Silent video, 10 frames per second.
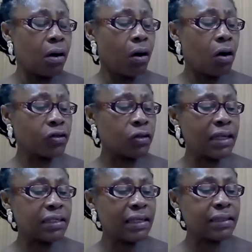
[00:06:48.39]
Also,
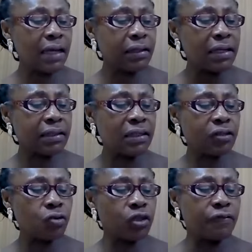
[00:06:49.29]
there's a tendency
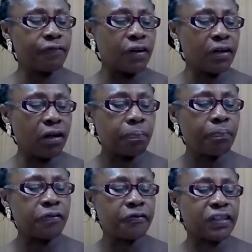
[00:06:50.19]
to develop
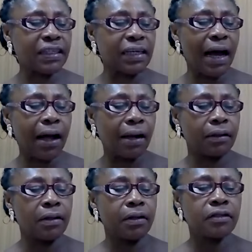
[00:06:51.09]
physical